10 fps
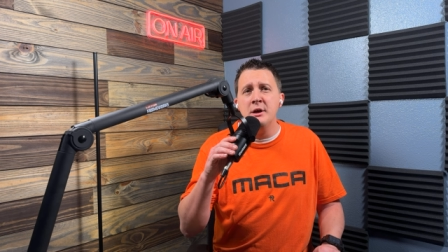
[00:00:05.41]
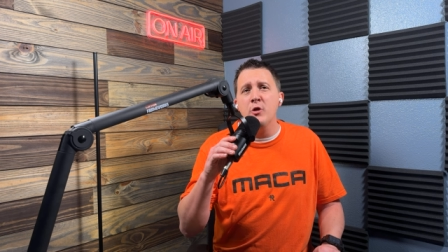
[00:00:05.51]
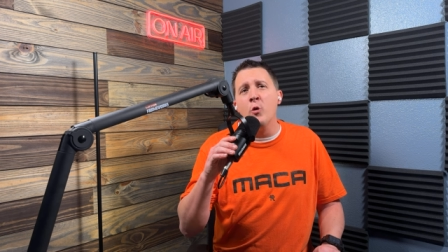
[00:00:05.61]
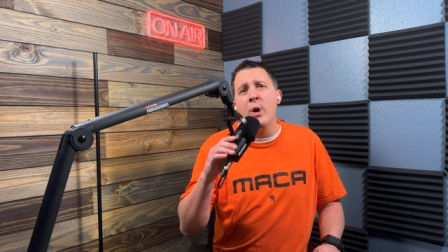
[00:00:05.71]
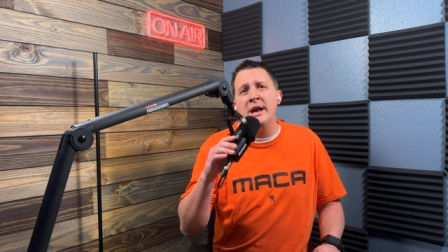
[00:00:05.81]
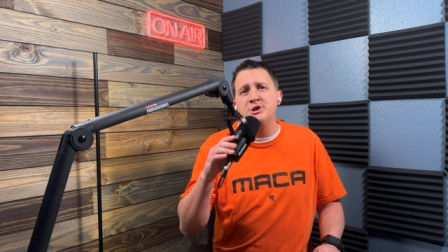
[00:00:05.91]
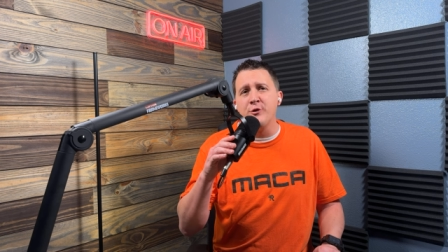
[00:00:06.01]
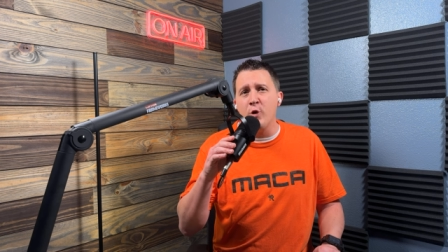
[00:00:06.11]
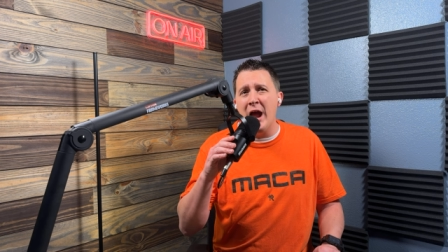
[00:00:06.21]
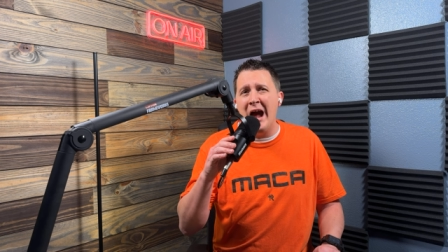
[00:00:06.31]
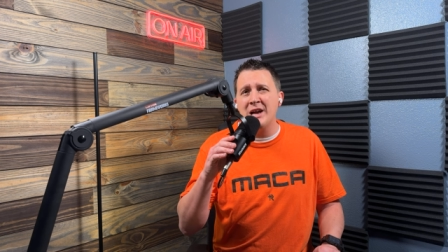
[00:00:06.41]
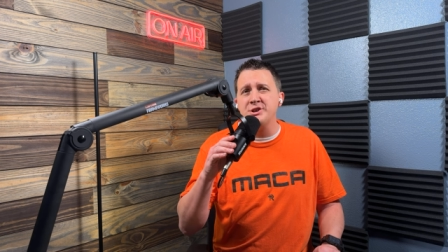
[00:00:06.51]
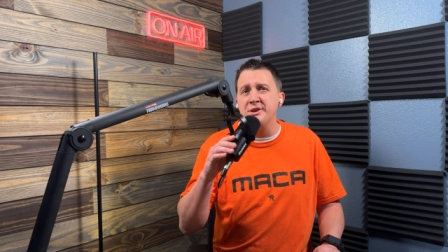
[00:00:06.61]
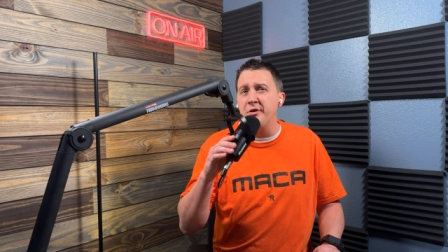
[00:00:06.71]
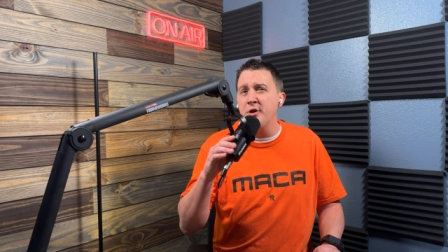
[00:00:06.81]
The range of
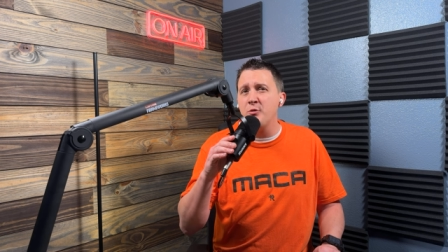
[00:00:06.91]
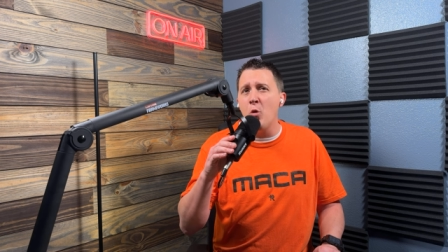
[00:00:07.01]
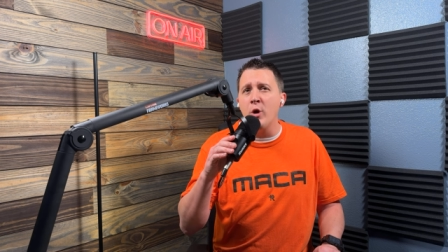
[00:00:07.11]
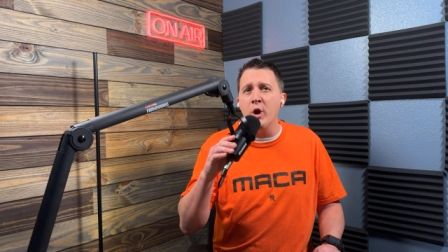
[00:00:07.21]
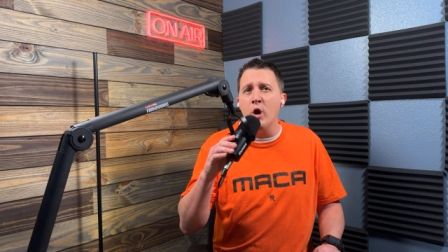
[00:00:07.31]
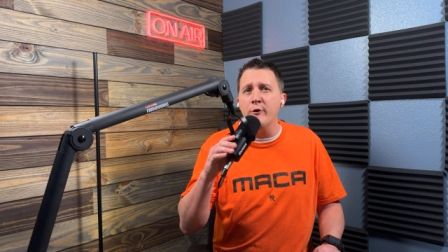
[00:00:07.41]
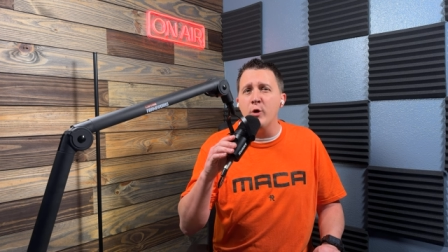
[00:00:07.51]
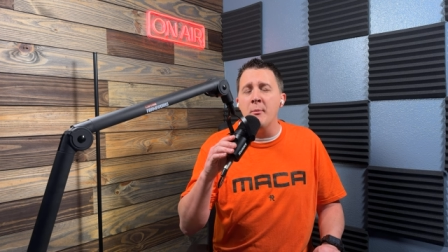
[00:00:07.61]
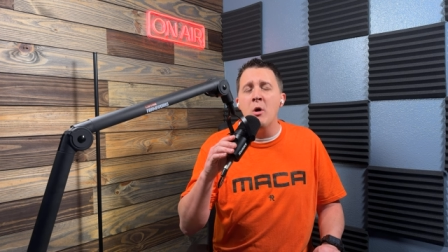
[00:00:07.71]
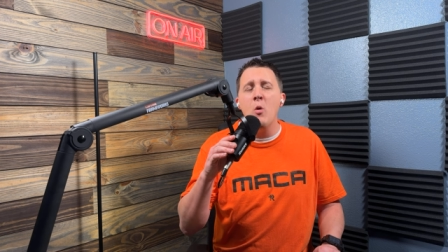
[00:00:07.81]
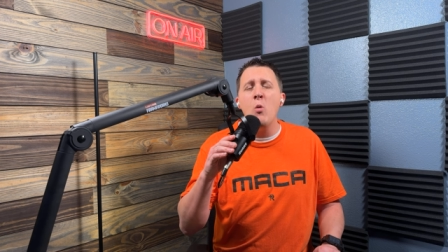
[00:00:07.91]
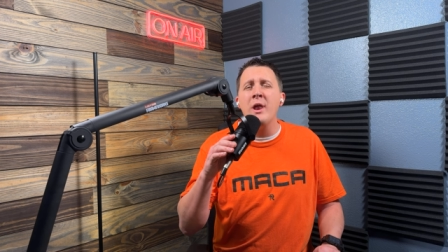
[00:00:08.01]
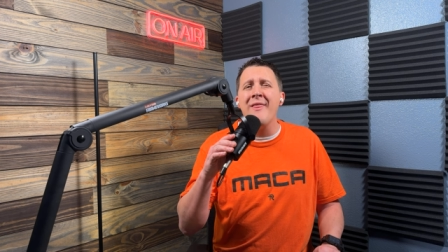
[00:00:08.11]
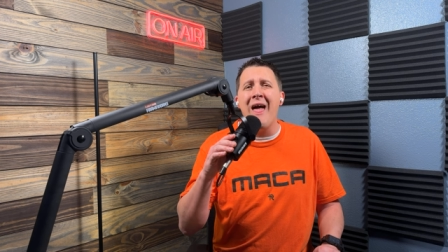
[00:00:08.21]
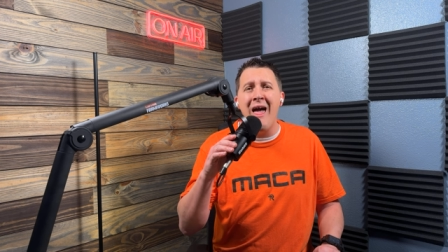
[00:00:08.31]
reactions at this point are from what
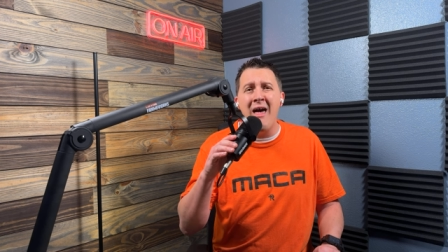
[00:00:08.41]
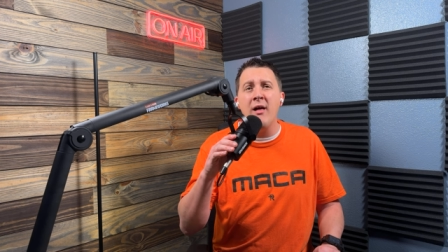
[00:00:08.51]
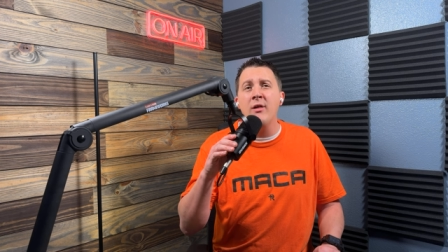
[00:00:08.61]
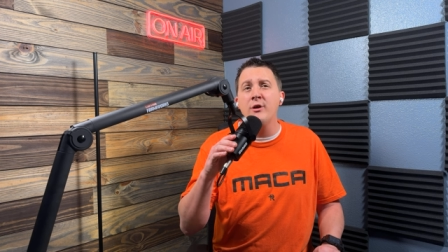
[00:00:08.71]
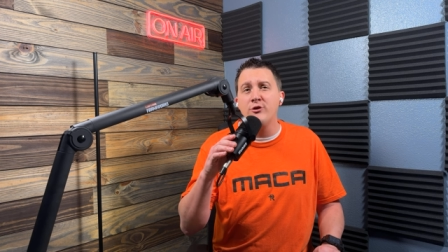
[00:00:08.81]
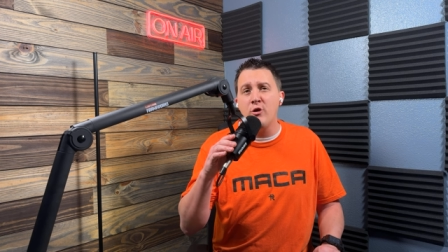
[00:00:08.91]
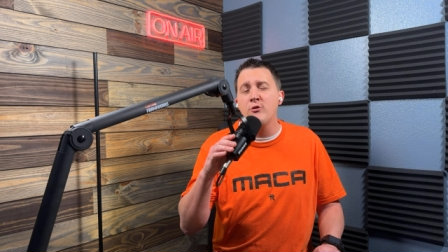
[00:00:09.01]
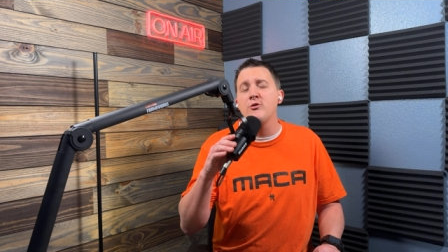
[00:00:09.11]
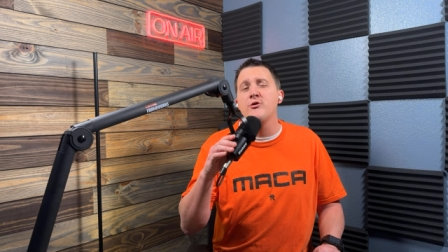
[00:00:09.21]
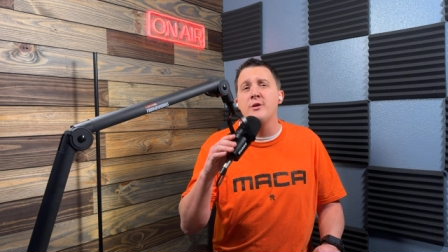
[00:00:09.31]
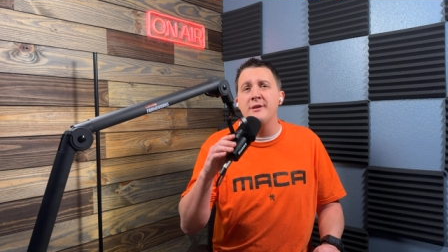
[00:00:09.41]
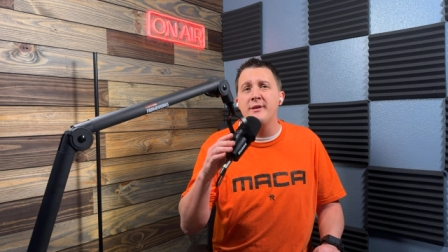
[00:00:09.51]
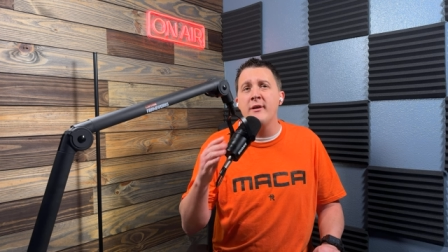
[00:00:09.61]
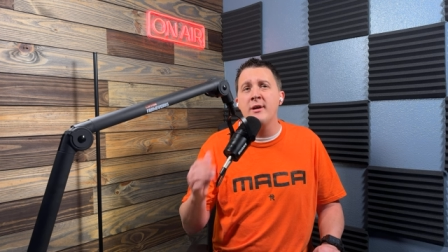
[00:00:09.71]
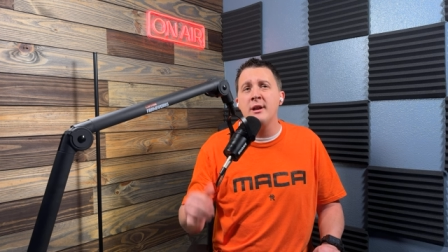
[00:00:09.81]
in the hell is social
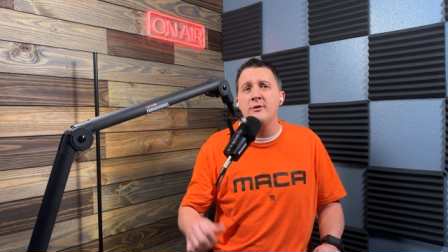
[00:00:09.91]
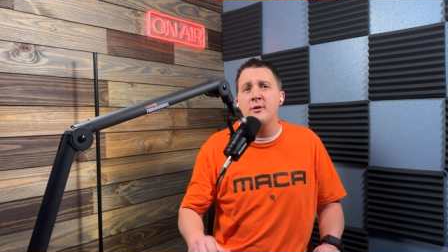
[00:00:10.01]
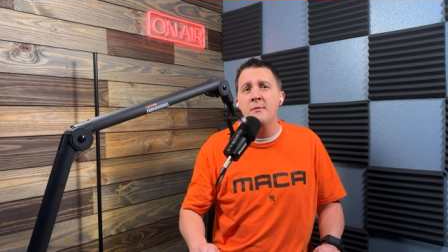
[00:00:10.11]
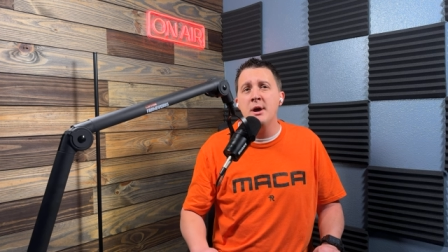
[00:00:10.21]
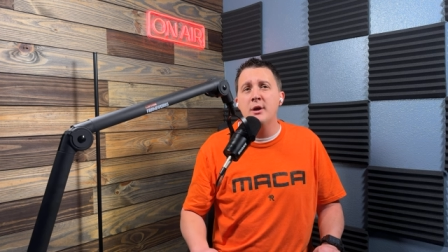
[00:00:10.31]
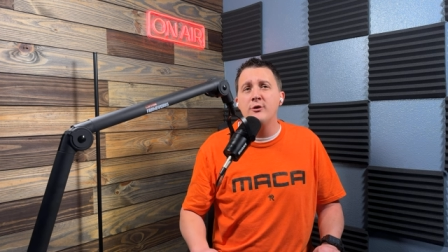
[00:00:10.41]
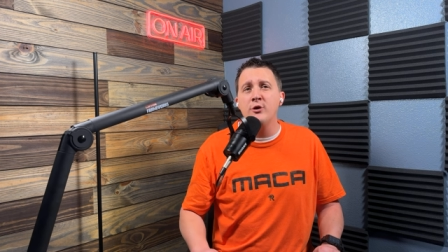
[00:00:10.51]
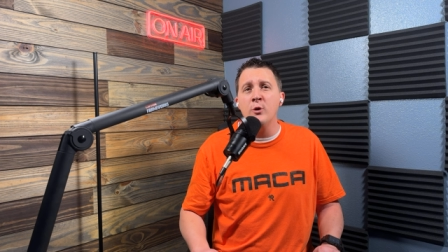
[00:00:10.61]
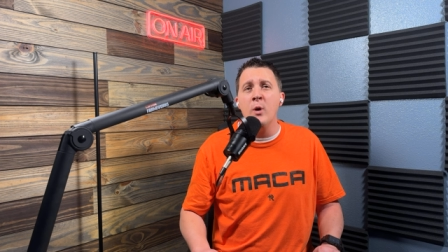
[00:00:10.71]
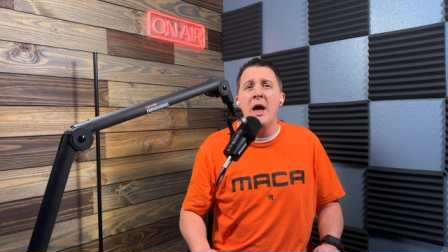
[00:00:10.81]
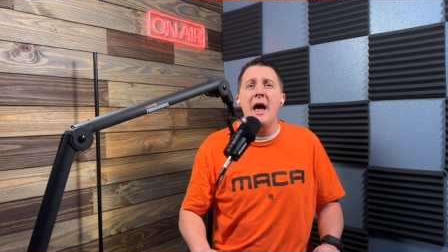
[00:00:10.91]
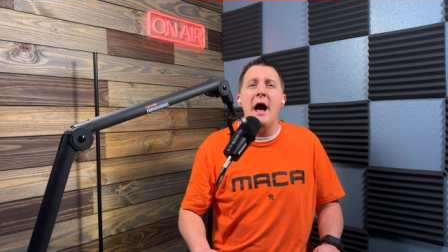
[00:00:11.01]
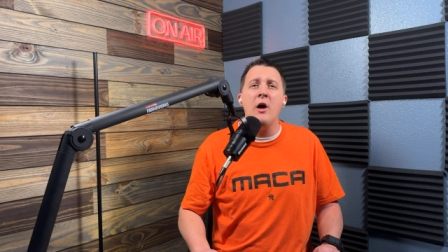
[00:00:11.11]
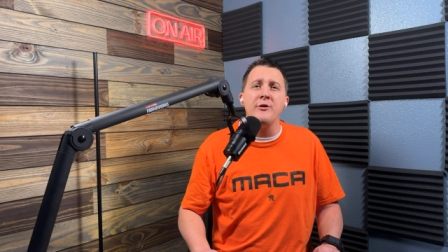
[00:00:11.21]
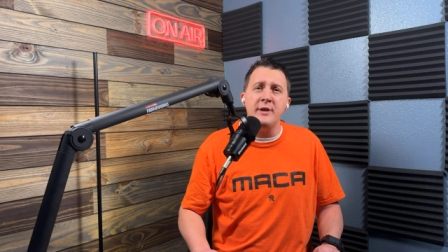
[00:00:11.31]
trinitarianism to
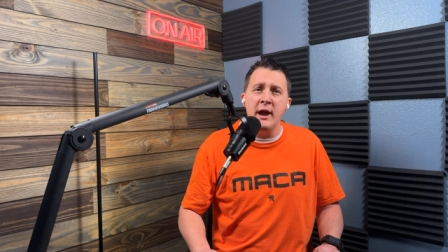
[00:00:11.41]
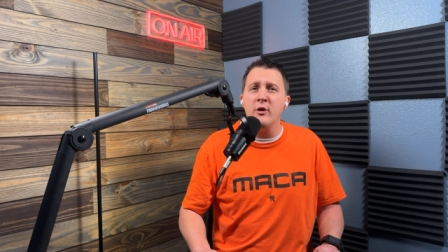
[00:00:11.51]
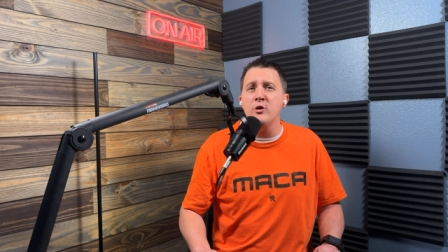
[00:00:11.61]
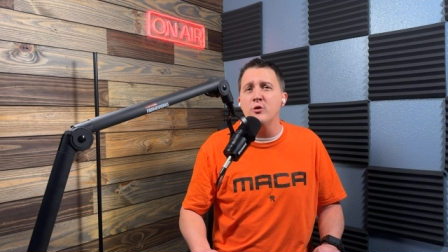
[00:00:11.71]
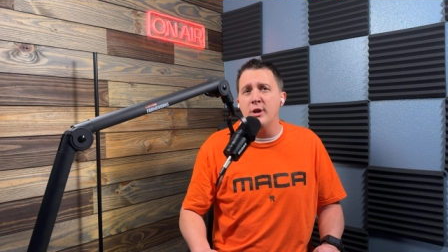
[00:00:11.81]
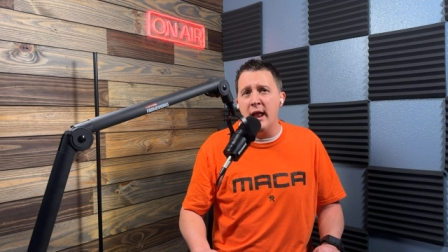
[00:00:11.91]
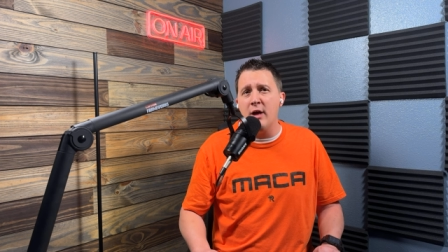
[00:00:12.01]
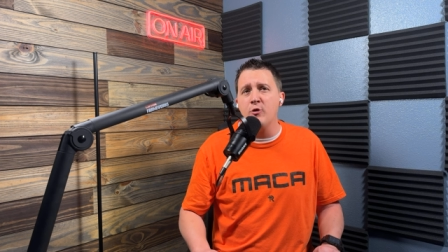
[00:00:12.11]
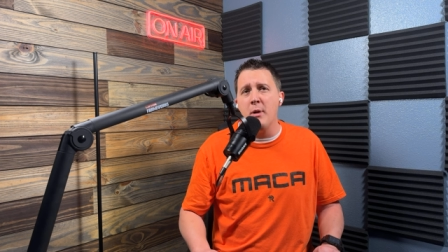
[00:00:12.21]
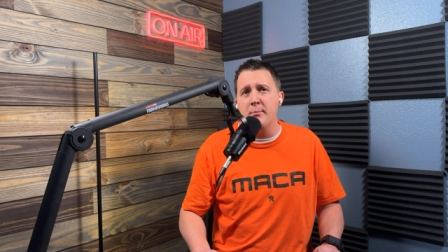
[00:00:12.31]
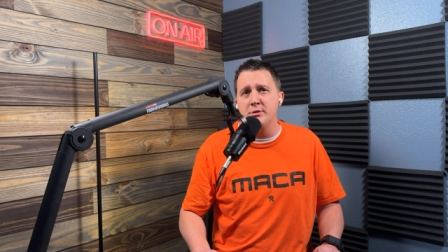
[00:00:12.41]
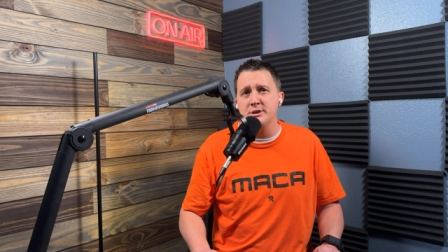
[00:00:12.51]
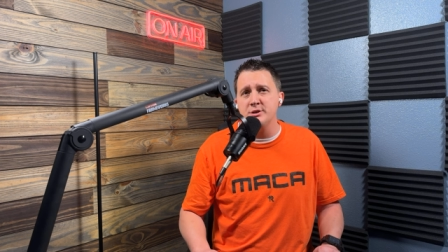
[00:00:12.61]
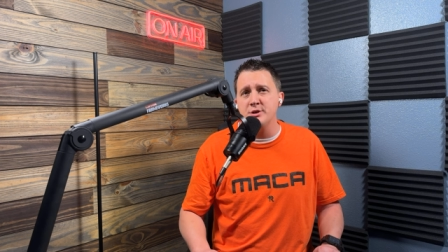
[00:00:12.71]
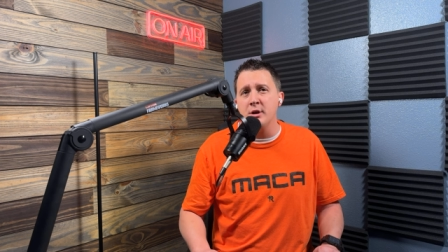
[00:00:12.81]
how dare you denounce my
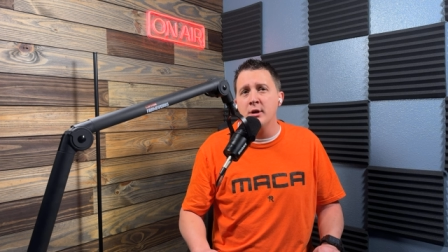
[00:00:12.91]
position